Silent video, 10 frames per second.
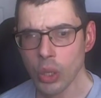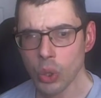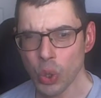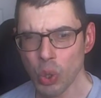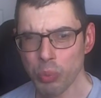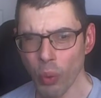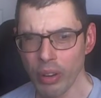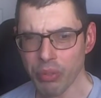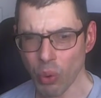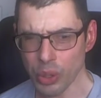
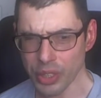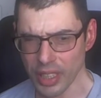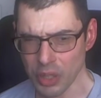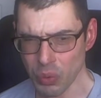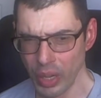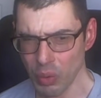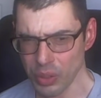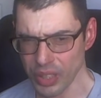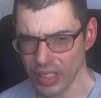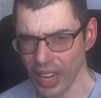2.463
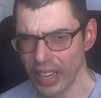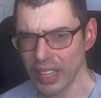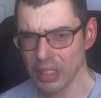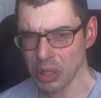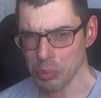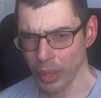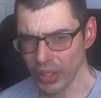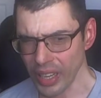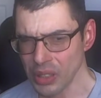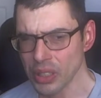was declining. These are
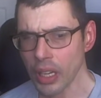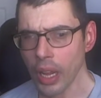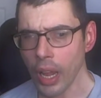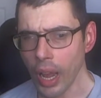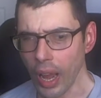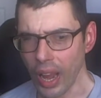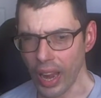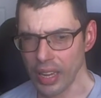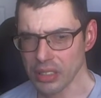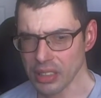billions,
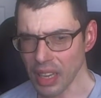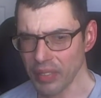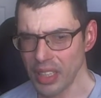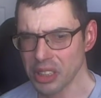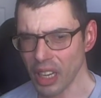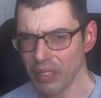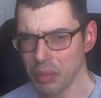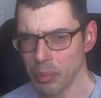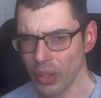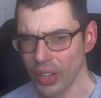and
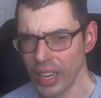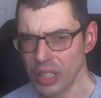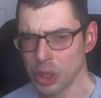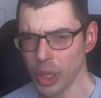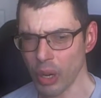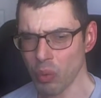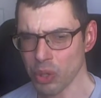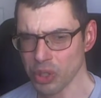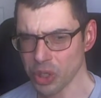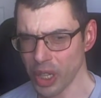77 million
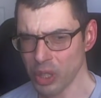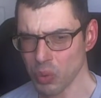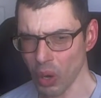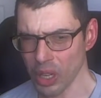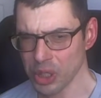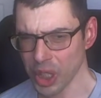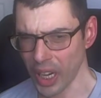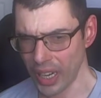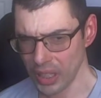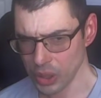shares were
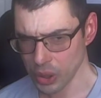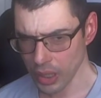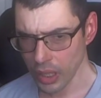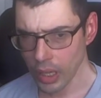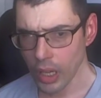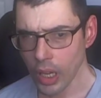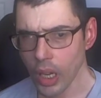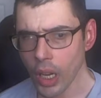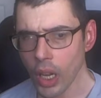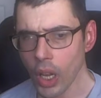unchanged.
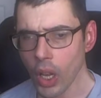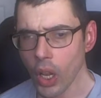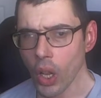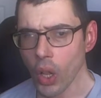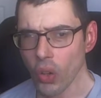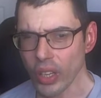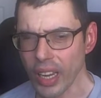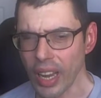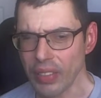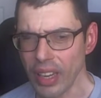
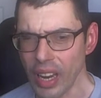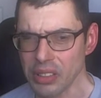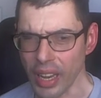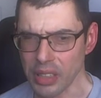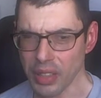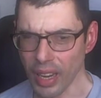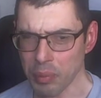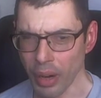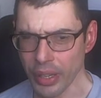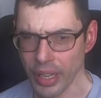Looking at the Nasdaq stock
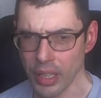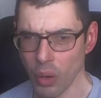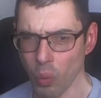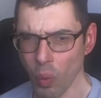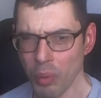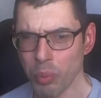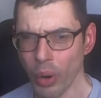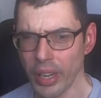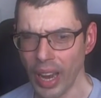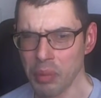market,
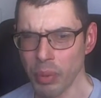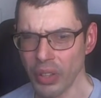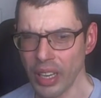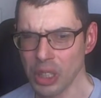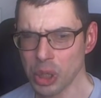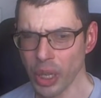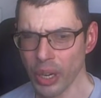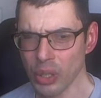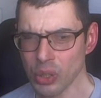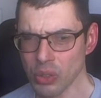1.9 billion
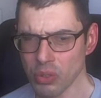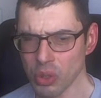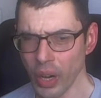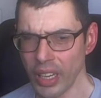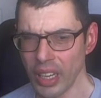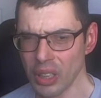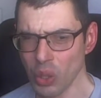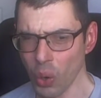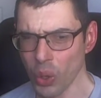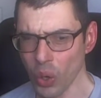shares traded in
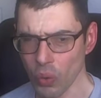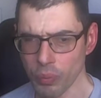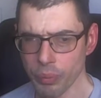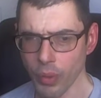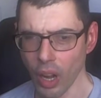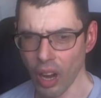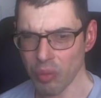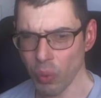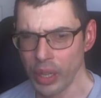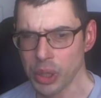total,
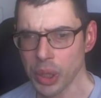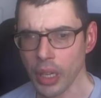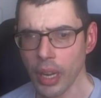of which